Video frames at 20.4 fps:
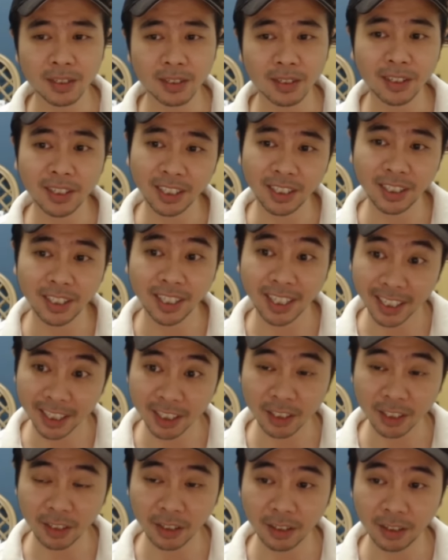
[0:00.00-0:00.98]
30
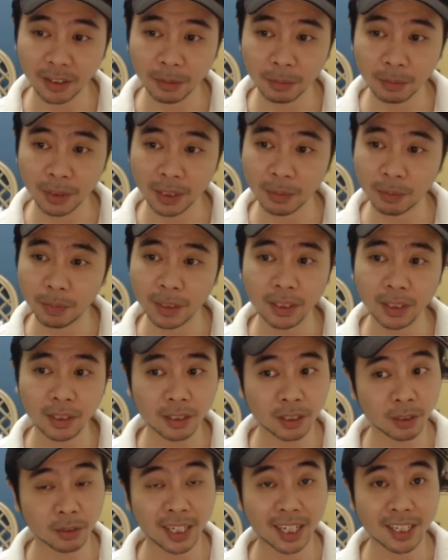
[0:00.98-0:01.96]
hits on BB,
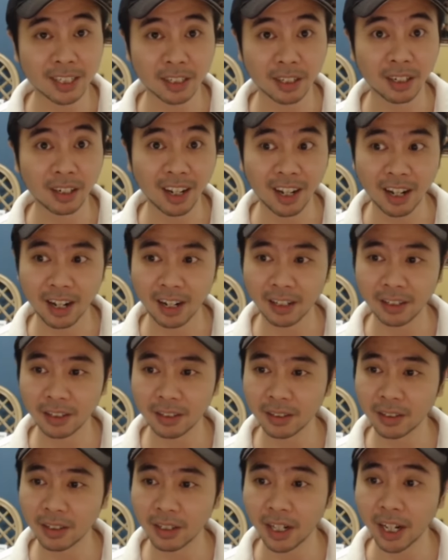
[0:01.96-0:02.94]
so that's a lot.
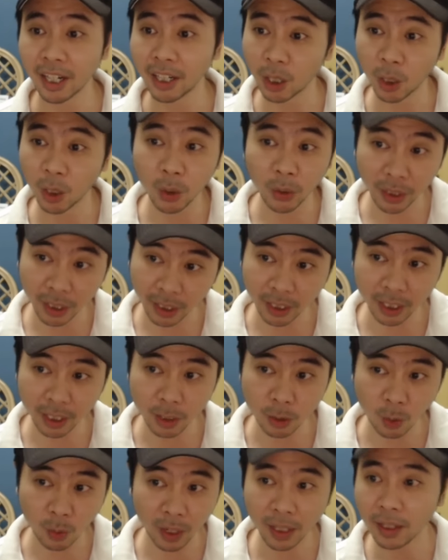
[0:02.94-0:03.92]
AoE
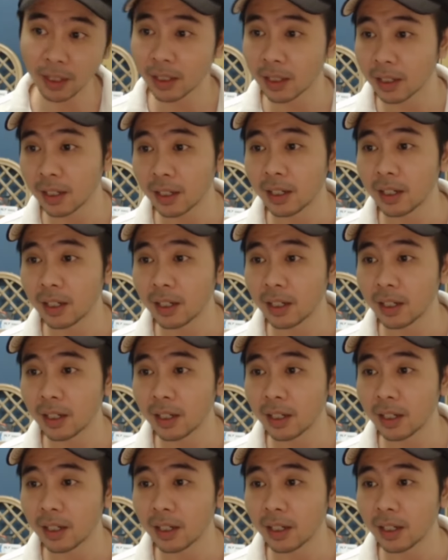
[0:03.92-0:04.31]
as well.